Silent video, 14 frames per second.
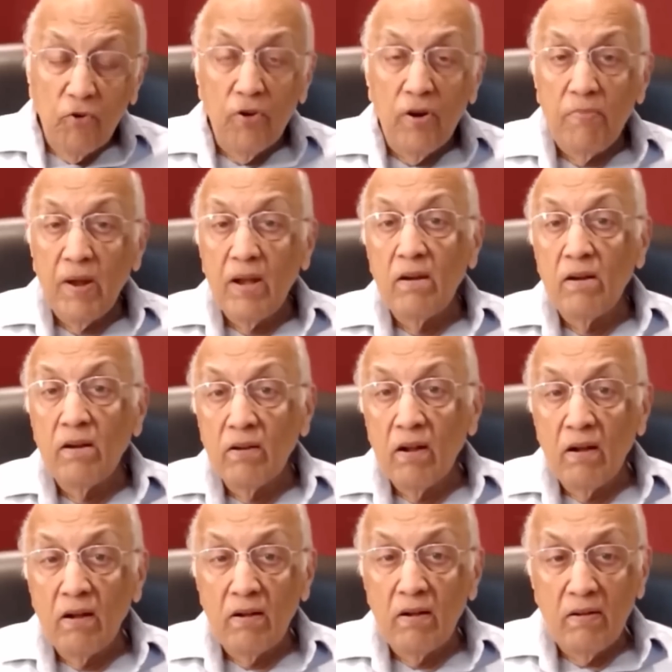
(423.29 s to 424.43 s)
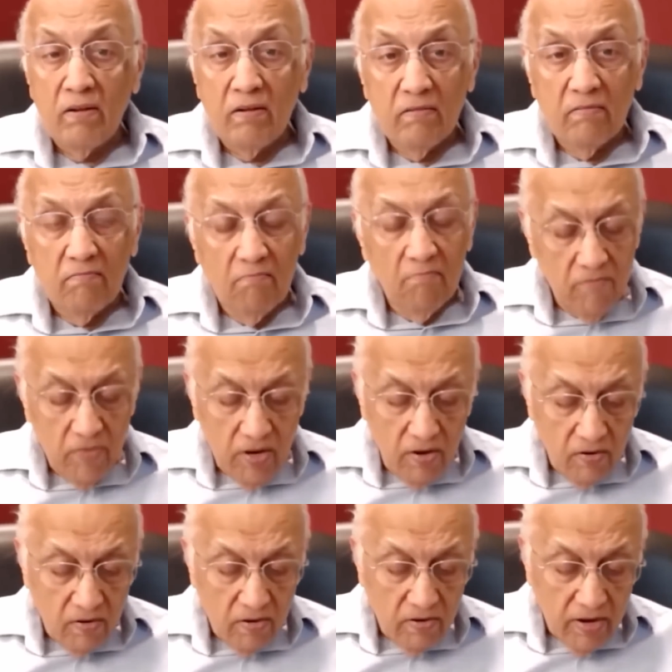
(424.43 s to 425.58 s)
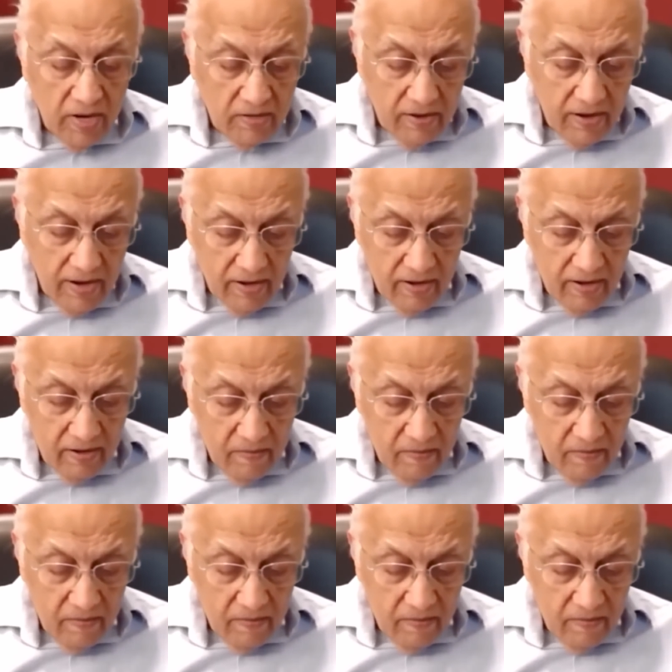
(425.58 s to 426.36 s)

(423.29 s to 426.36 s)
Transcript: more dependent on God? Then you're on the right track.